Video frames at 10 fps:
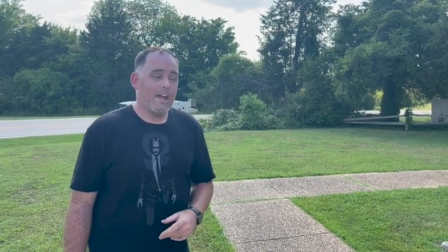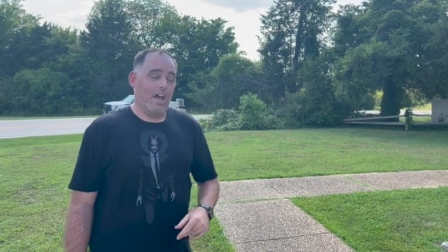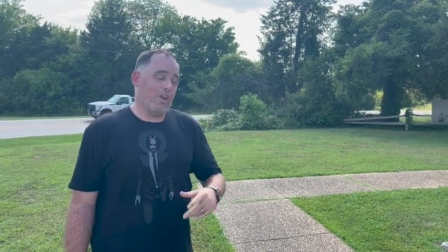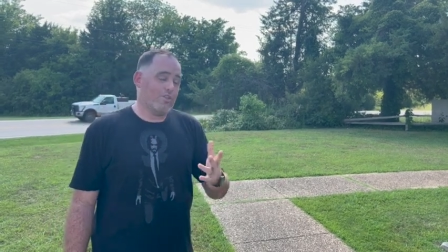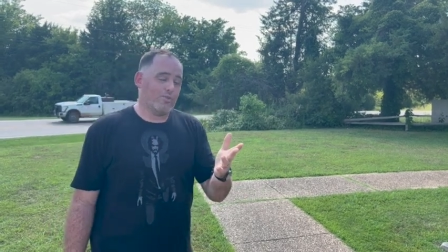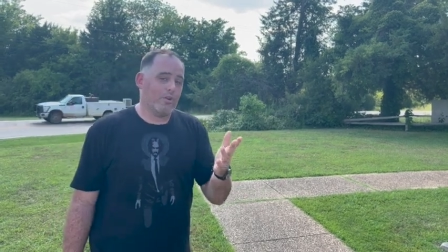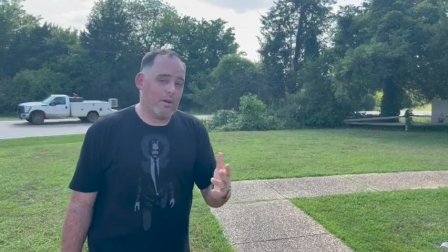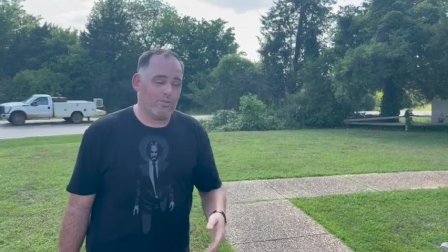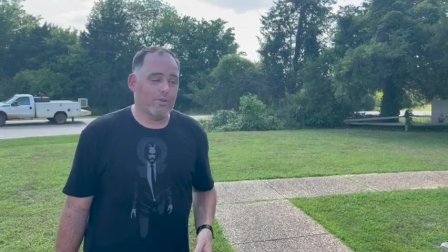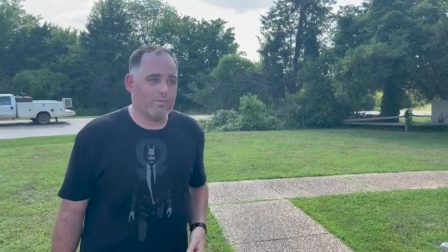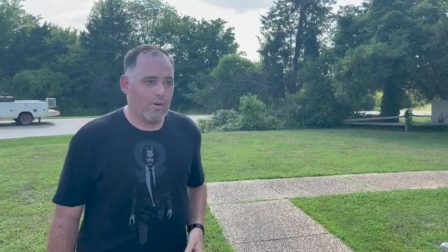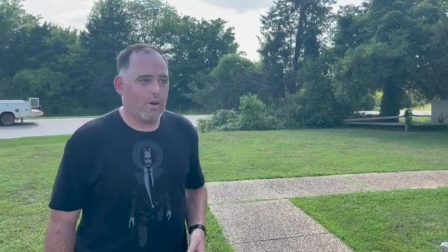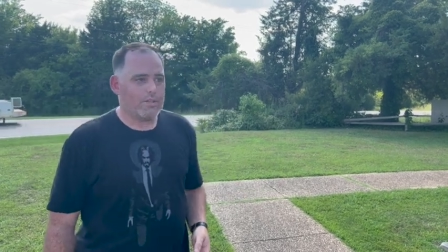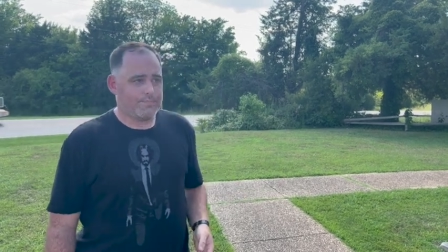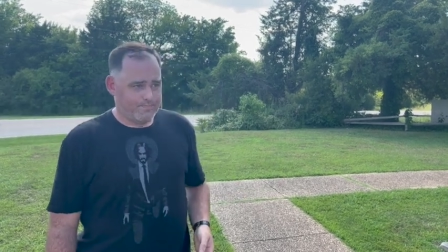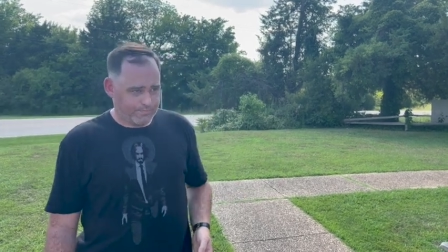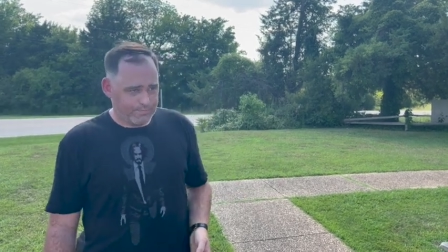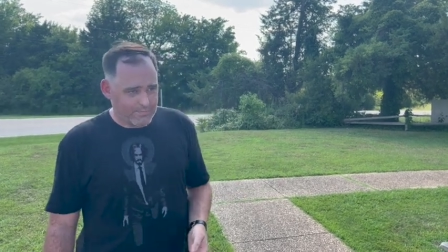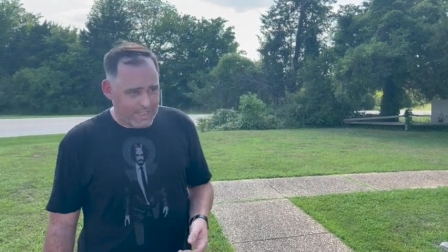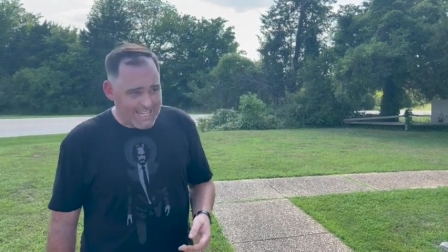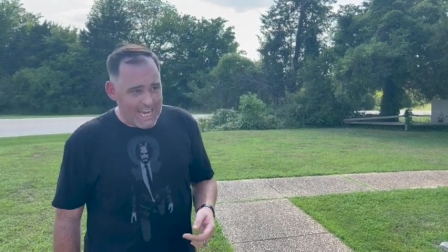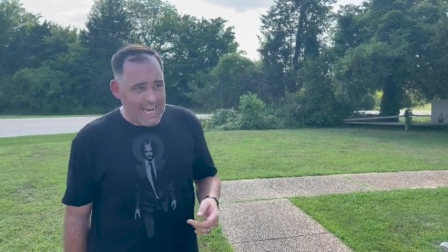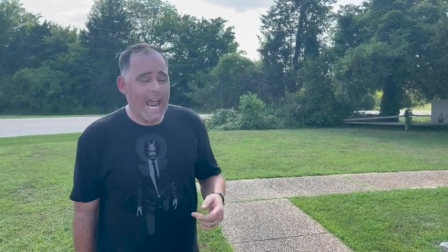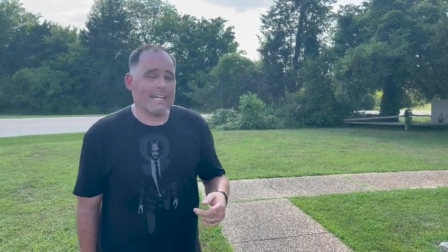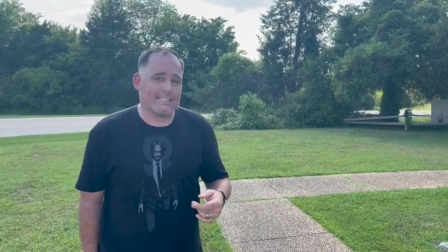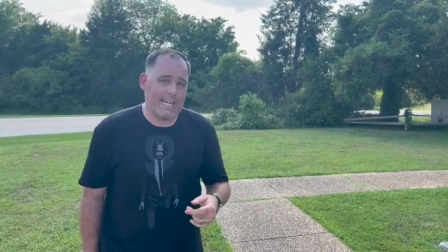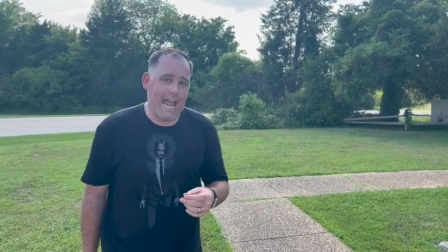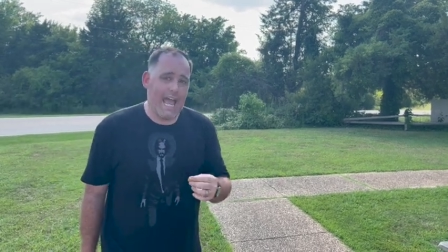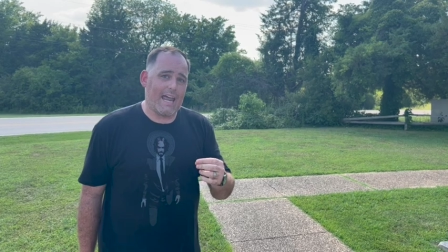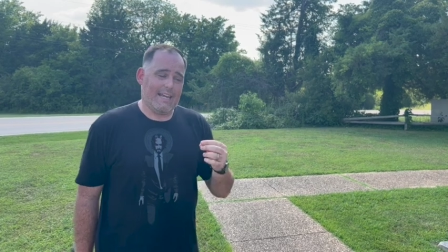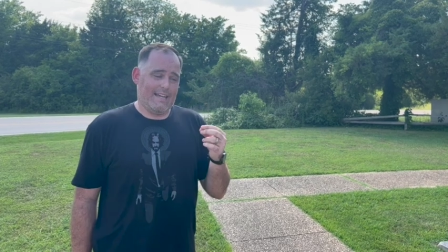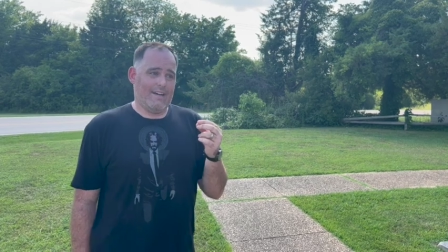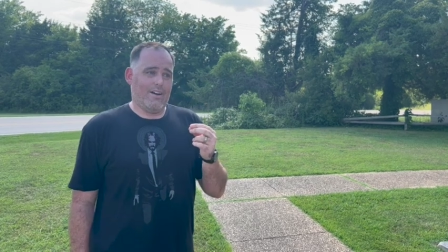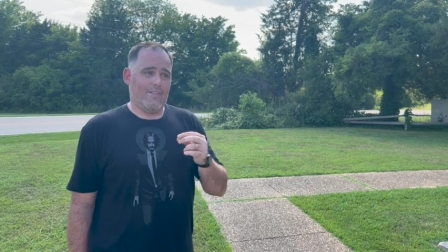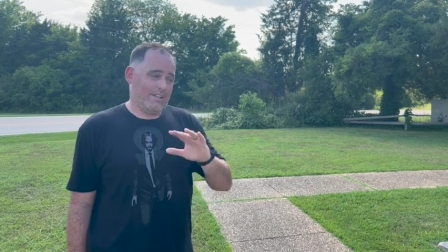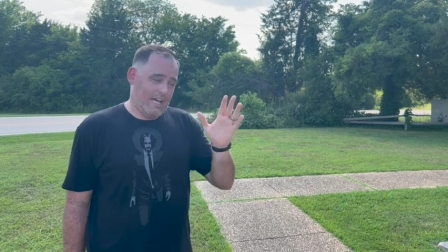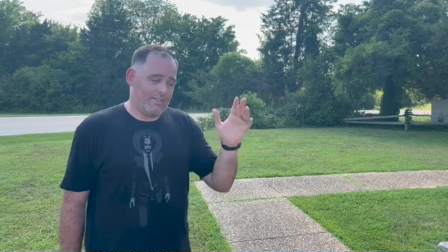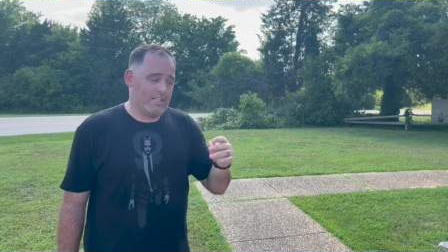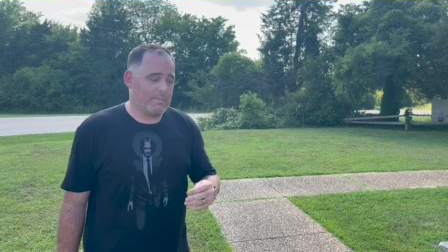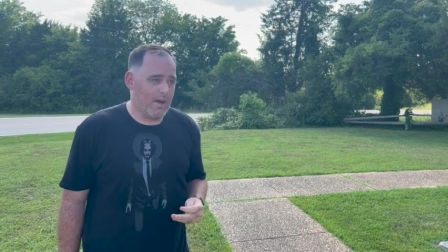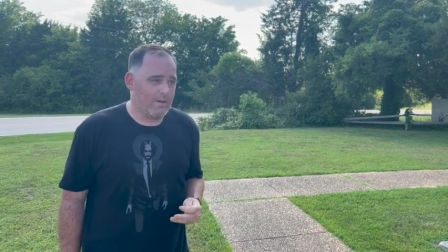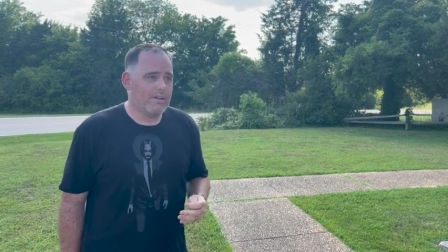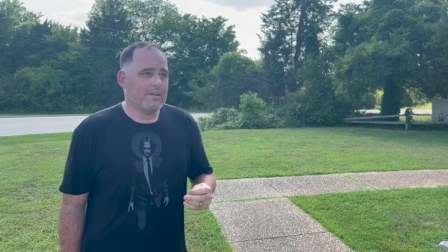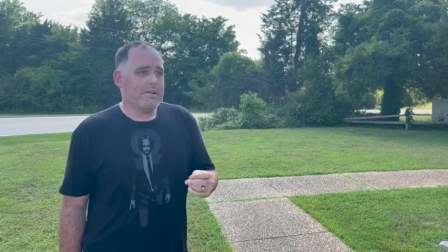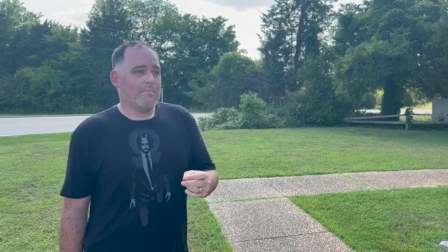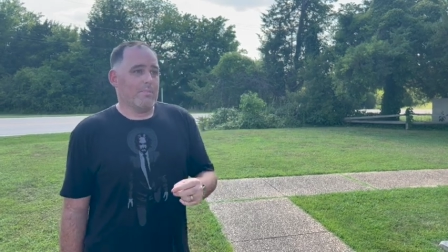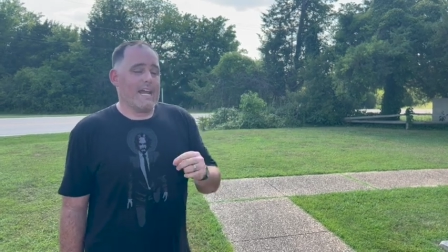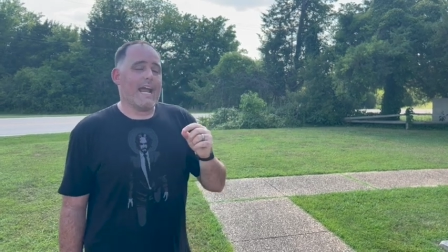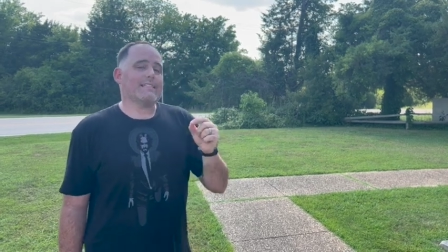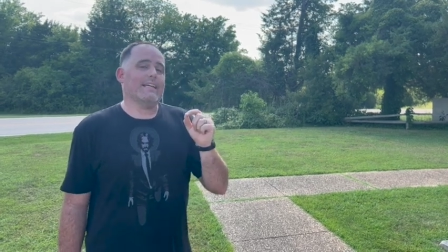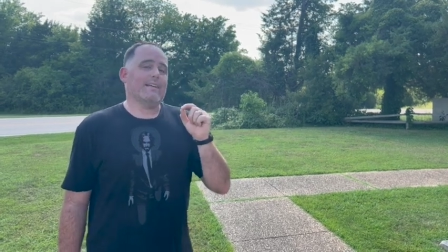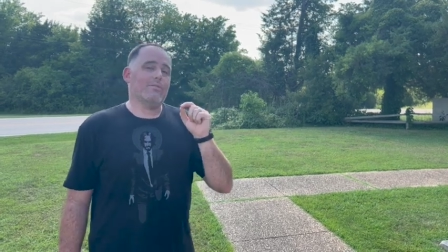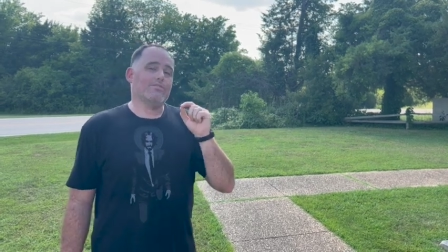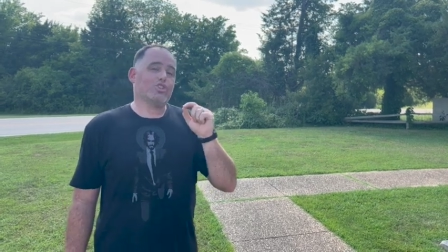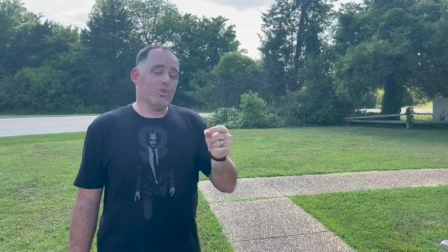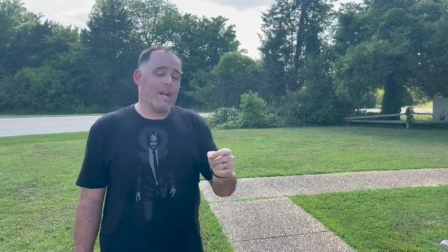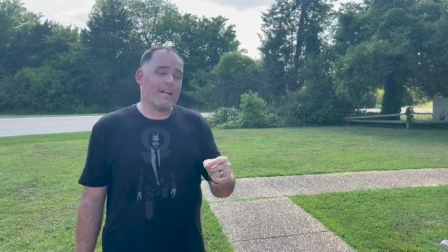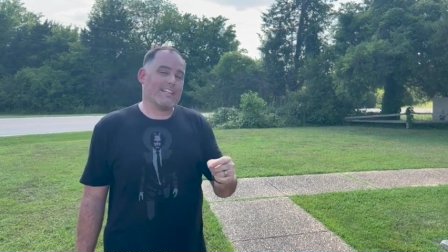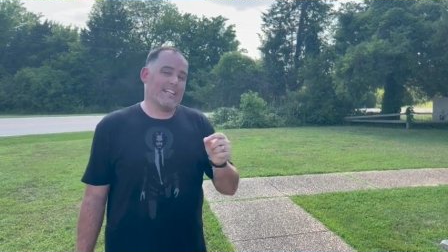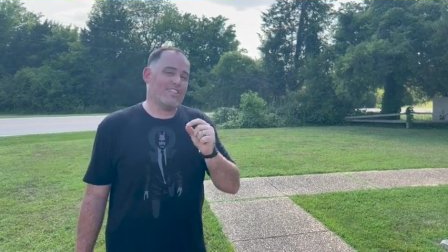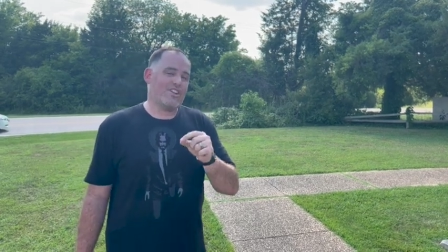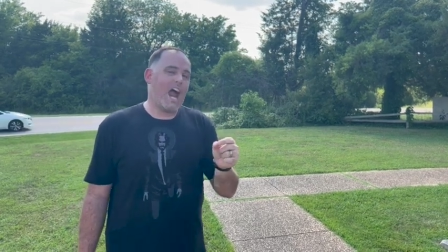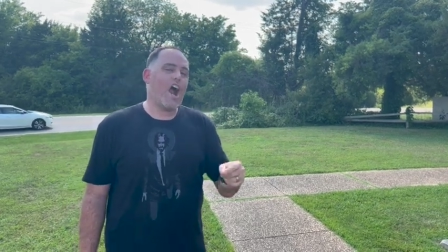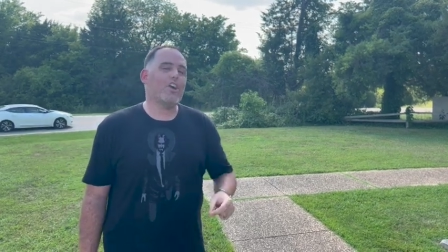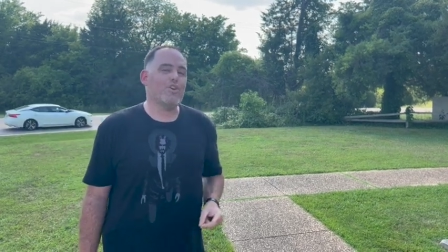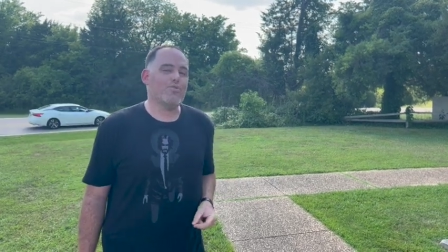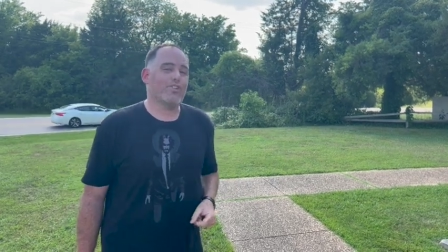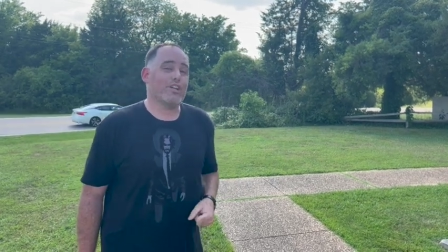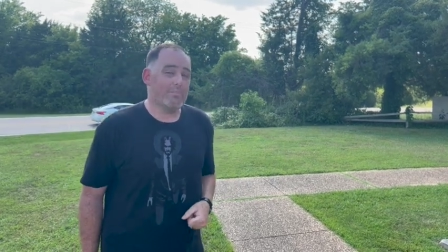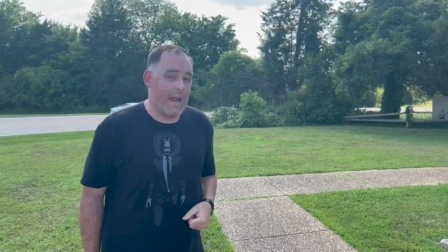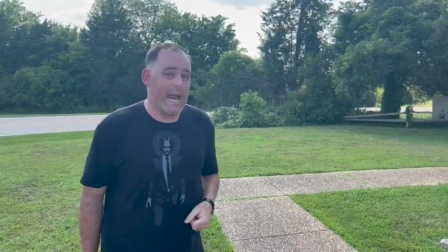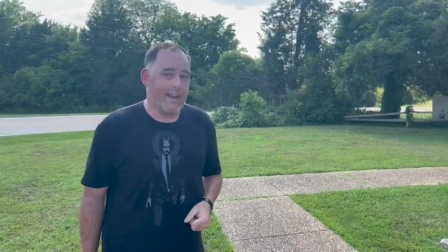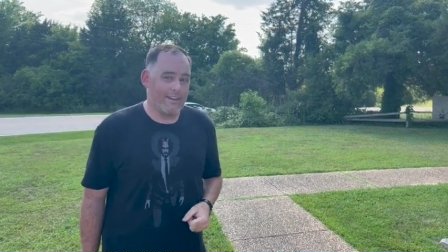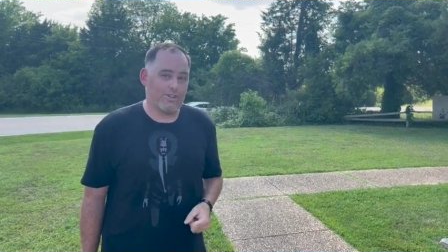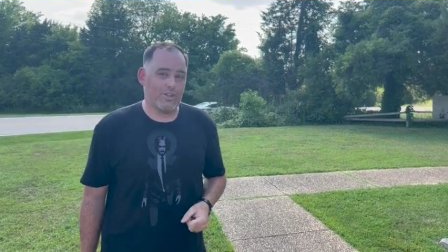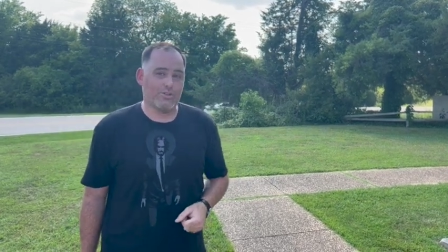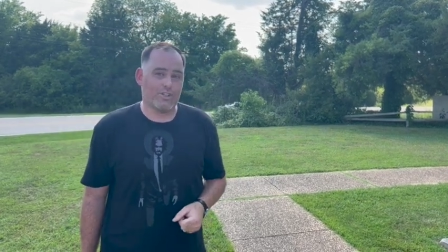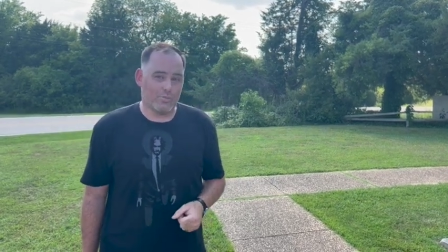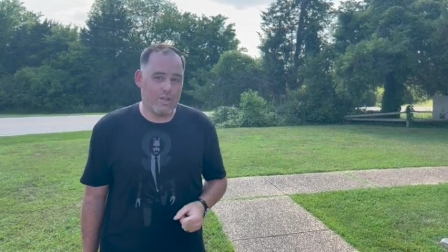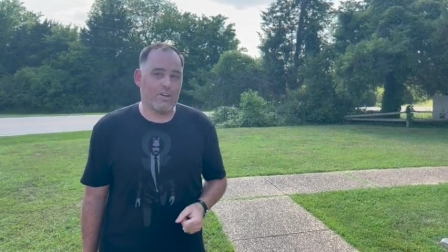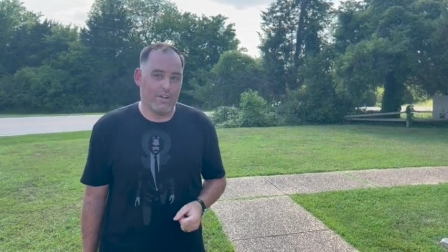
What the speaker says: Another story about General Forrest, he actually had, not this battle, but he actually tricked an entire Union command to surrender